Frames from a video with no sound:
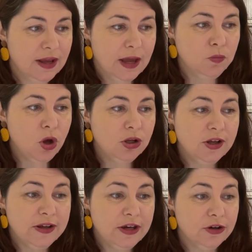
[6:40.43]
And while
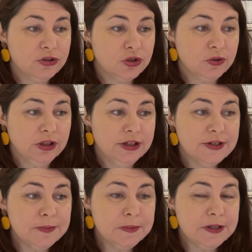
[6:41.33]
we're here, I'll do a
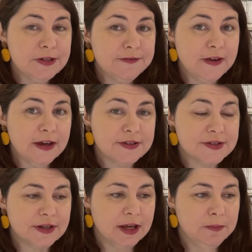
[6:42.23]
little bit of
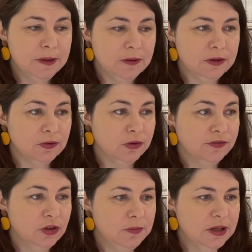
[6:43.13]
housekeeping with all
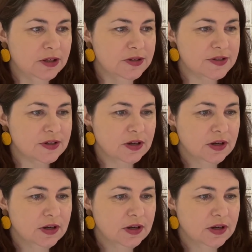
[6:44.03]
of you because